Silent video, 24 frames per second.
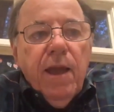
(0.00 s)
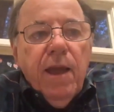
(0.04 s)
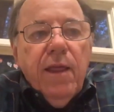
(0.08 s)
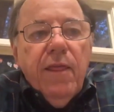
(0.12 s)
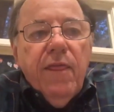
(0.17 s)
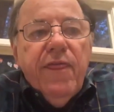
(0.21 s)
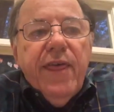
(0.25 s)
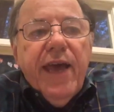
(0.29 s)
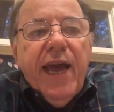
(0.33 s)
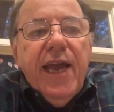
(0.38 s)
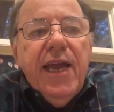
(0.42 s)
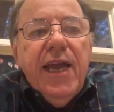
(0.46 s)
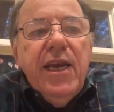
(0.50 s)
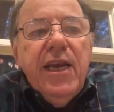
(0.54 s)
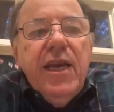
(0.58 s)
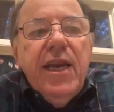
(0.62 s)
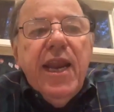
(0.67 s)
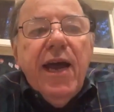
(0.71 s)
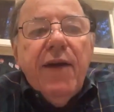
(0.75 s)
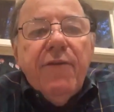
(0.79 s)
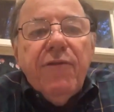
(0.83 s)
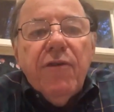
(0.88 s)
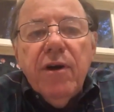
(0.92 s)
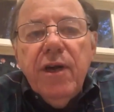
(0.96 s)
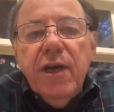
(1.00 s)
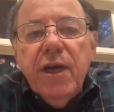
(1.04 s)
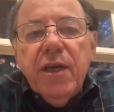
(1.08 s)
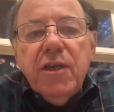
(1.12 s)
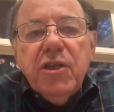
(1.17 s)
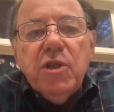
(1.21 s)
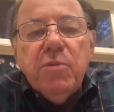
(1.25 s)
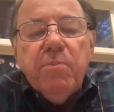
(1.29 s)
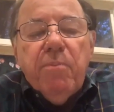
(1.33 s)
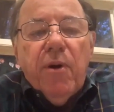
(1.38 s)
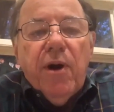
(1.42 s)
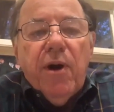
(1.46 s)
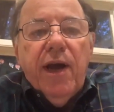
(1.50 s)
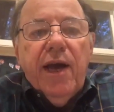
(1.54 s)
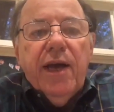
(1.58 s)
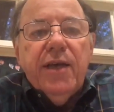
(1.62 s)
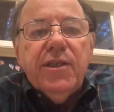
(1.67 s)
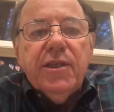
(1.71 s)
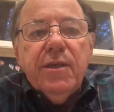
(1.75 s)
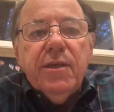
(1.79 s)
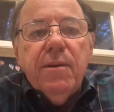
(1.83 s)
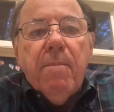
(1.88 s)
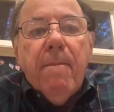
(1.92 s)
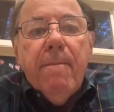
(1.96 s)
They never
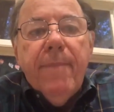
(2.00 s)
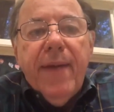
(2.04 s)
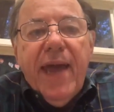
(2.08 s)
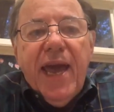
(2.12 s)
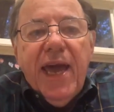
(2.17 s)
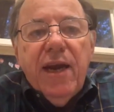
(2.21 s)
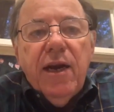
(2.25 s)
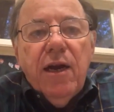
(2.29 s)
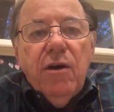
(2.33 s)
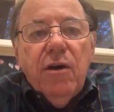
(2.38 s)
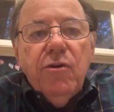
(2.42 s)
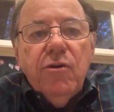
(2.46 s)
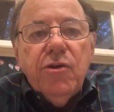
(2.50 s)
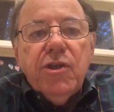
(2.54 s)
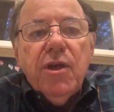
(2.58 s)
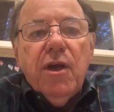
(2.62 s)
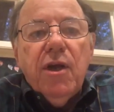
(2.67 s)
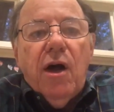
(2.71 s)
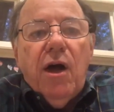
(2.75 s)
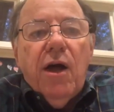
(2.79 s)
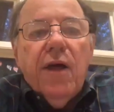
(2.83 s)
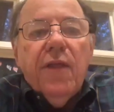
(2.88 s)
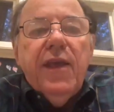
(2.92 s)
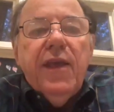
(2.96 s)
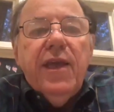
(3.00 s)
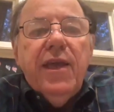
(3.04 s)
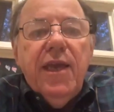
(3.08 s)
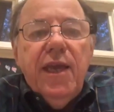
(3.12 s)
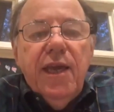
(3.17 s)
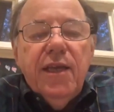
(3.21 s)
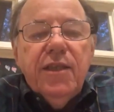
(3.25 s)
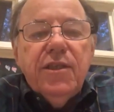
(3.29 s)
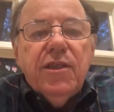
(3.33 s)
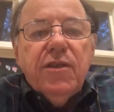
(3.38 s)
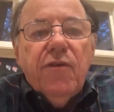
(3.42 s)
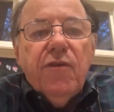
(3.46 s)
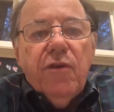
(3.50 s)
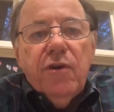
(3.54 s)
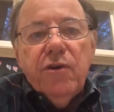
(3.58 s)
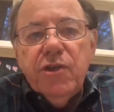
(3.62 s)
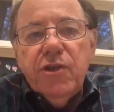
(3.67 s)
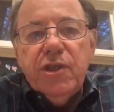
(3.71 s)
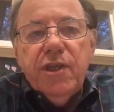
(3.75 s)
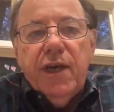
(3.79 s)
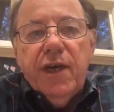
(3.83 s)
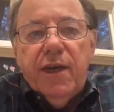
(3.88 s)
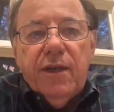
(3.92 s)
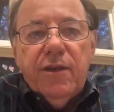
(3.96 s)
express mannose on the ends of their
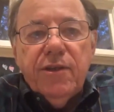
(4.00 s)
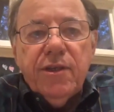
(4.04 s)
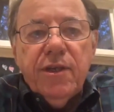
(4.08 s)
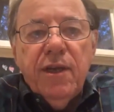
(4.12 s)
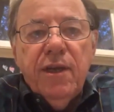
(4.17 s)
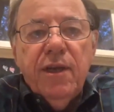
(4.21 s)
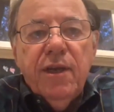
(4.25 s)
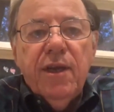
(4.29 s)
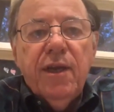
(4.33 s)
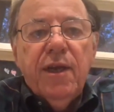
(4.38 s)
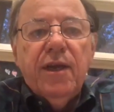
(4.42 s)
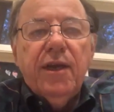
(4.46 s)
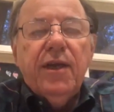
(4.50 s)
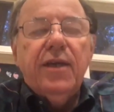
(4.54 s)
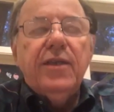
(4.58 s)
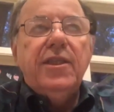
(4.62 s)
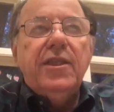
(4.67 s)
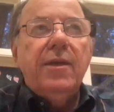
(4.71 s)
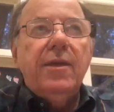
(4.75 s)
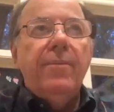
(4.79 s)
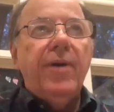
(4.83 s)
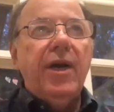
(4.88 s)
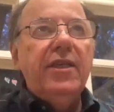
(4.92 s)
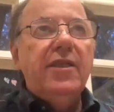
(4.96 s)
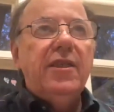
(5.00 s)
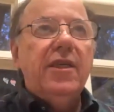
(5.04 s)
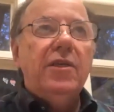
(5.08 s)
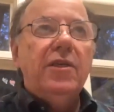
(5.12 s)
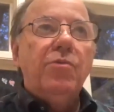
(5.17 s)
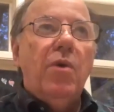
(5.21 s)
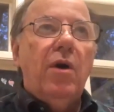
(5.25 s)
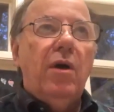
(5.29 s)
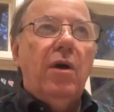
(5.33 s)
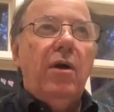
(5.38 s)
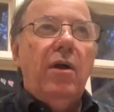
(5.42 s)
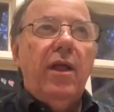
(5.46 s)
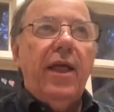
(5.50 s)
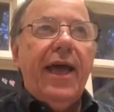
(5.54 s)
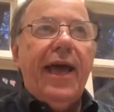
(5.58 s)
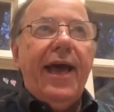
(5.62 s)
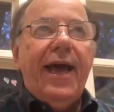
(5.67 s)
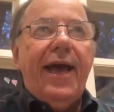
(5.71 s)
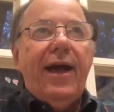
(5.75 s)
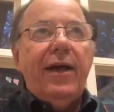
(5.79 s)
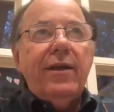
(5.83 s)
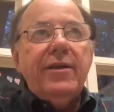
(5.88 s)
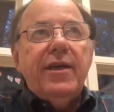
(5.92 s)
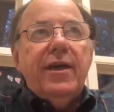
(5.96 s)
cells. Because somebody says, well,
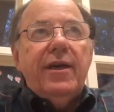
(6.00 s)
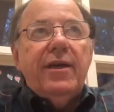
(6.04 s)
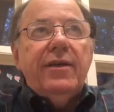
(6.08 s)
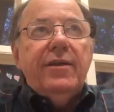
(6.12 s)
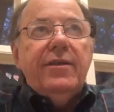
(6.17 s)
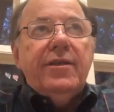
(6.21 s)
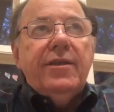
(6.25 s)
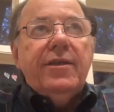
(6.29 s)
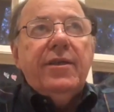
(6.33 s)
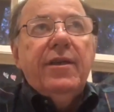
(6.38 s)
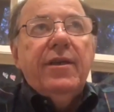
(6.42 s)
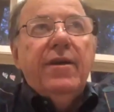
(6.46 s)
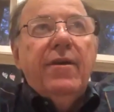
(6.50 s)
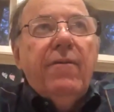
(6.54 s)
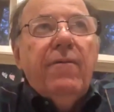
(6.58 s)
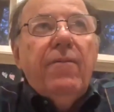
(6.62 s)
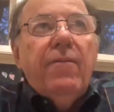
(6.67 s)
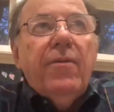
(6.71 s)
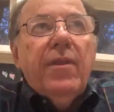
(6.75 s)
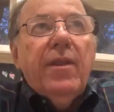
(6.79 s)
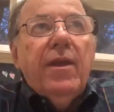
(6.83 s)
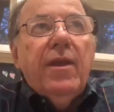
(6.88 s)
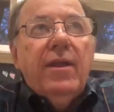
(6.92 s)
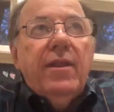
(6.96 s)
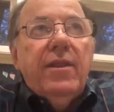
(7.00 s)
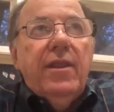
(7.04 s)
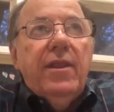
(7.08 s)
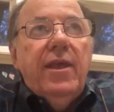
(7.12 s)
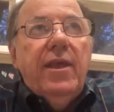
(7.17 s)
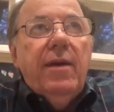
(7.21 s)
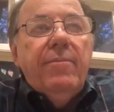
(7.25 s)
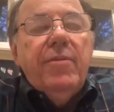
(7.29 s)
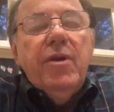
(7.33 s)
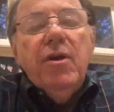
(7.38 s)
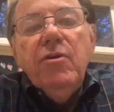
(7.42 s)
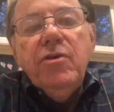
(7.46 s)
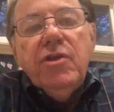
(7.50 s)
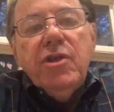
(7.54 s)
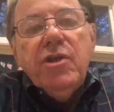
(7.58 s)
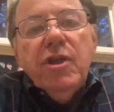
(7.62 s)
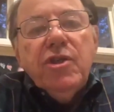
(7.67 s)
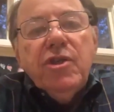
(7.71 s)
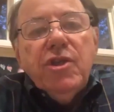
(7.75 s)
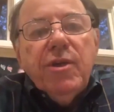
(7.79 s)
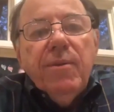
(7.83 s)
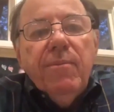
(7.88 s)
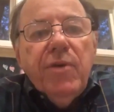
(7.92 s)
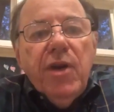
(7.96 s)
how does the immune
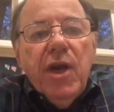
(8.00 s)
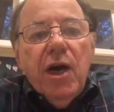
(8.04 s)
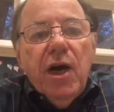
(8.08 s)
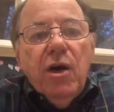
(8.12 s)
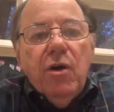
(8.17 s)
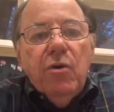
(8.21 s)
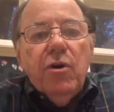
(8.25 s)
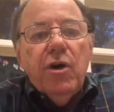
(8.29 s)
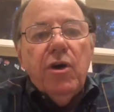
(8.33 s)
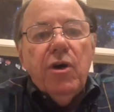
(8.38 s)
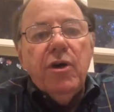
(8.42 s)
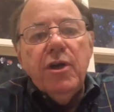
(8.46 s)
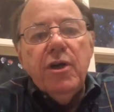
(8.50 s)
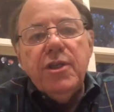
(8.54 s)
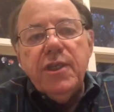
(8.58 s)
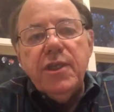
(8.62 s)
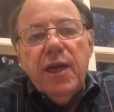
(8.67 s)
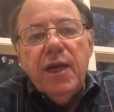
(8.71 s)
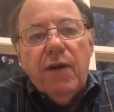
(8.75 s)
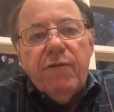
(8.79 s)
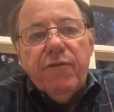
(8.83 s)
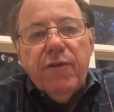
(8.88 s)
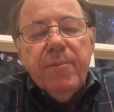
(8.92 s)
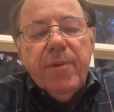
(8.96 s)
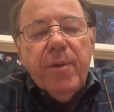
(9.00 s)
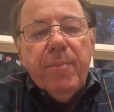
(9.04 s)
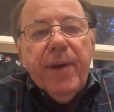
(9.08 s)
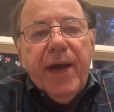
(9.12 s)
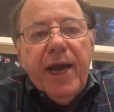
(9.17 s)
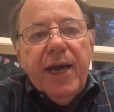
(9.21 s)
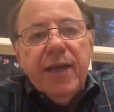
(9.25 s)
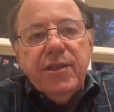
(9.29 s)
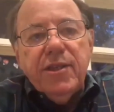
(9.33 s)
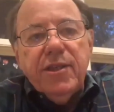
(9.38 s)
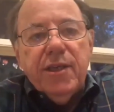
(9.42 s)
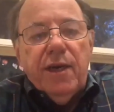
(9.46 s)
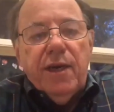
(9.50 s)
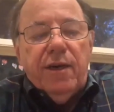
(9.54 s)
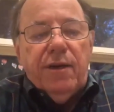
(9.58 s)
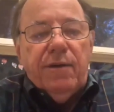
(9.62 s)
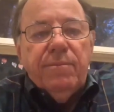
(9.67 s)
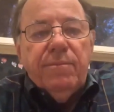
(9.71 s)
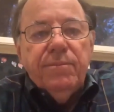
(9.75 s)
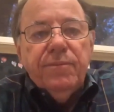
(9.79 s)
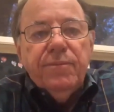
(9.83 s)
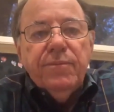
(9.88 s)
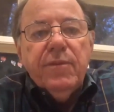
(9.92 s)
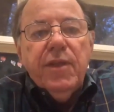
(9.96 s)
system know a good cell from a bad cell?
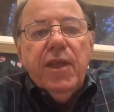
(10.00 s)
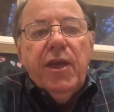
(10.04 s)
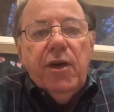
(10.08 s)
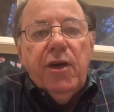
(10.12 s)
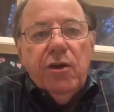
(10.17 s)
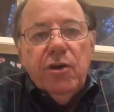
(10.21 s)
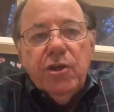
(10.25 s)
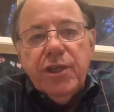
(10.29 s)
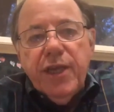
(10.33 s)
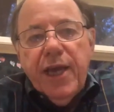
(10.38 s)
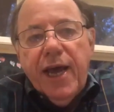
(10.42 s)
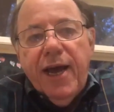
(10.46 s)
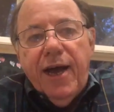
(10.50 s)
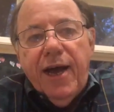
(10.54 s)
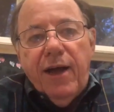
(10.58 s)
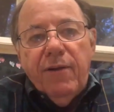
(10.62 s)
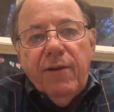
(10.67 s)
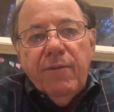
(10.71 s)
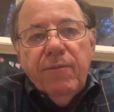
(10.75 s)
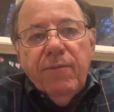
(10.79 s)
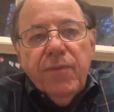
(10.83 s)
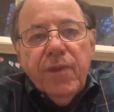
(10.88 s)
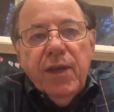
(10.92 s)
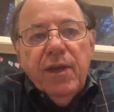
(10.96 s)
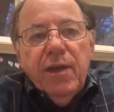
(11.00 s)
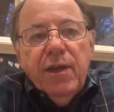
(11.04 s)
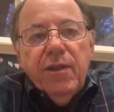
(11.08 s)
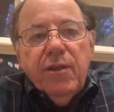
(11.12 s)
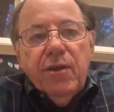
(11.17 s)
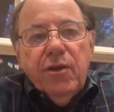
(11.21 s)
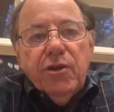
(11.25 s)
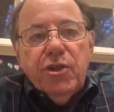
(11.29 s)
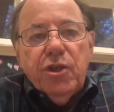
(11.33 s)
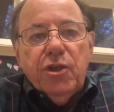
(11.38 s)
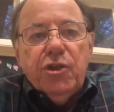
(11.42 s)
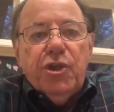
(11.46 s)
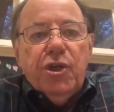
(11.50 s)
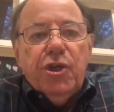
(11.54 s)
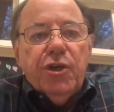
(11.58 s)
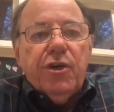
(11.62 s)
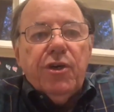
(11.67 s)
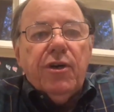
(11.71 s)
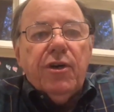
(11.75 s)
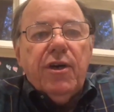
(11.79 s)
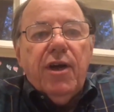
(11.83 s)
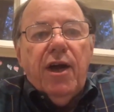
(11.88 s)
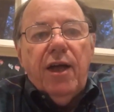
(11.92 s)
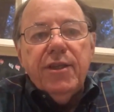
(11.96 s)
Here's how. There's a
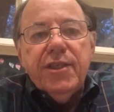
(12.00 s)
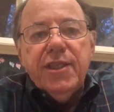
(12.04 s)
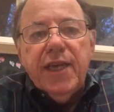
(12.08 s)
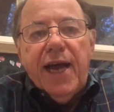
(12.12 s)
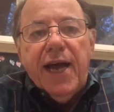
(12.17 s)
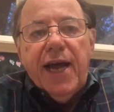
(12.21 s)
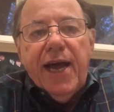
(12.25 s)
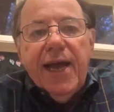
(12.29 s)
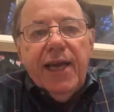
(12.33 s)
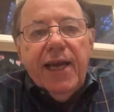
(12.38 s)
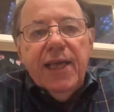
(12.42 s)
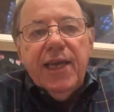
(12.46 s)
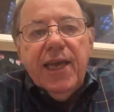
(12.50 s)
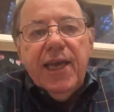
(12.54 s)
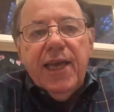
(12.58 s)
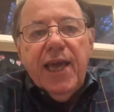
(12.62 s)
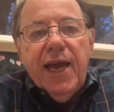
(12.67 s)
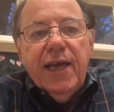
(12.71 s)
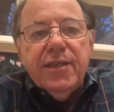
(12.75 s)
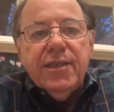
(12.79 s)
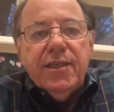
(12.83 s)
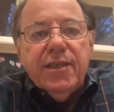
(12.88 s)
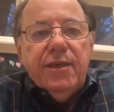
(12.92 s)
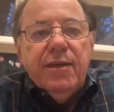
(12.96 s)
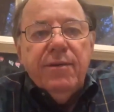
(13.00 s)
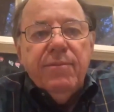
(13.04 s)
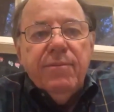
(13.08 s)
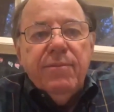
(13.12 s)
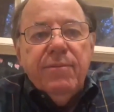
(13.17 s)
sugar called sialic acid.